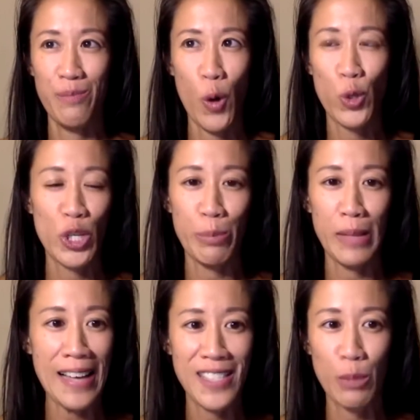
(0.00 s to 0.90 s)
ocean
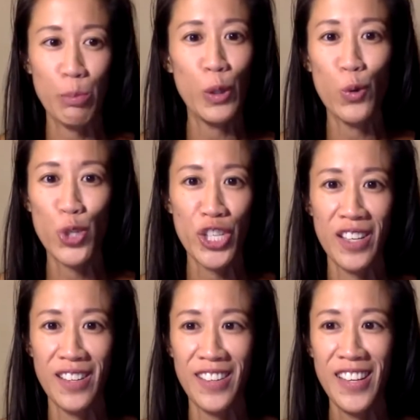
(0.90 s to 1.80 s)
plastic
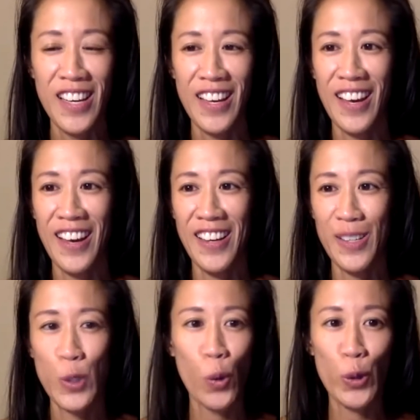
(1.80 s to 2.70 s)
pollution,
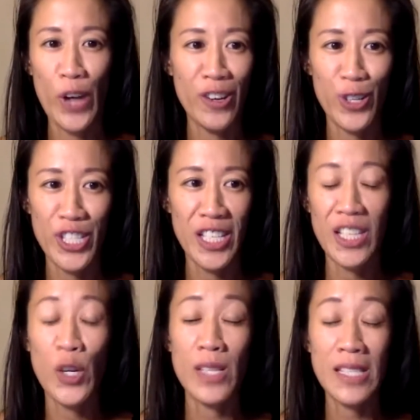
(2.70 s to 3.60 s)
solar energy, you
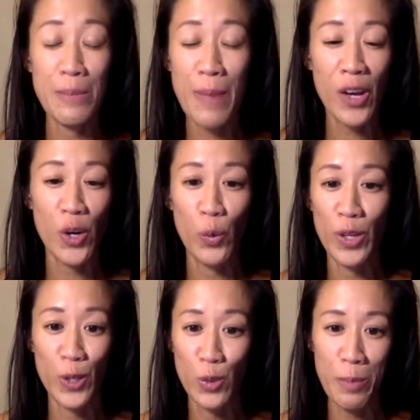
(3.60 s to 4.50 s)
know, it doesn't matter what
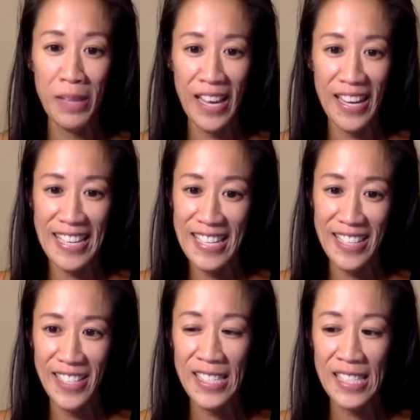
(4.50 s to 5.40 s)
your swim lane
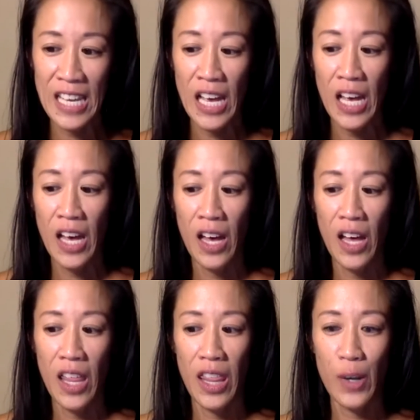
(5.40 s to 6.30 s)
is,
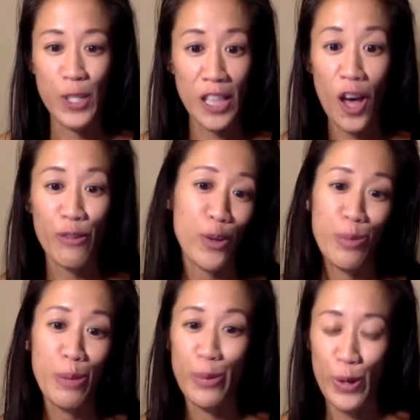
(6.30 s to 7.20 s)
there's a lot of other
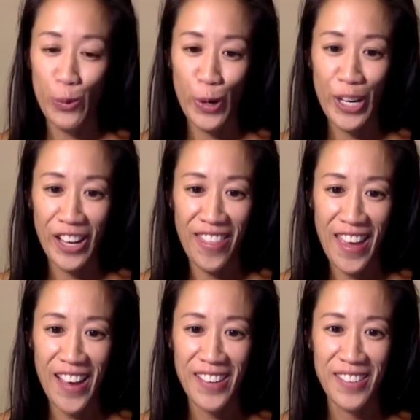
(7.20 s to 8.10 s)
people that are working on
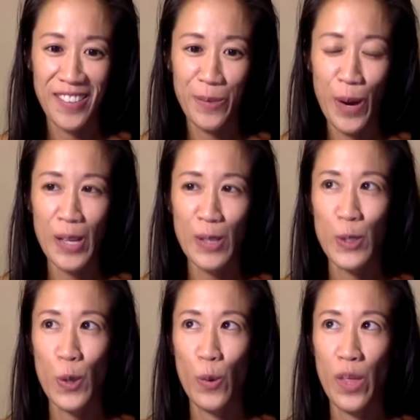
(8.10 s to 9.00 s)
that, right?
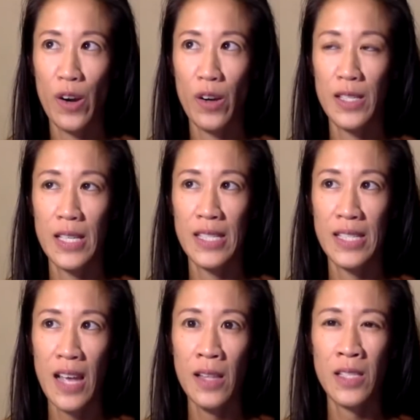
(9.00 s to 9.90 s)
So there is a
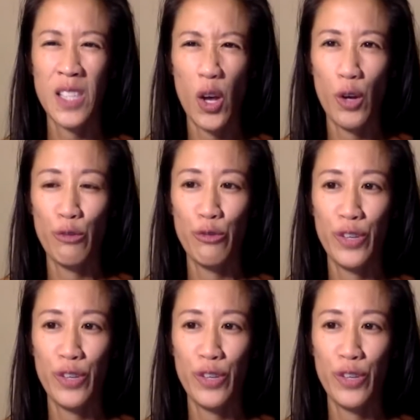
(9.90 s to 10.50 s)
sense of,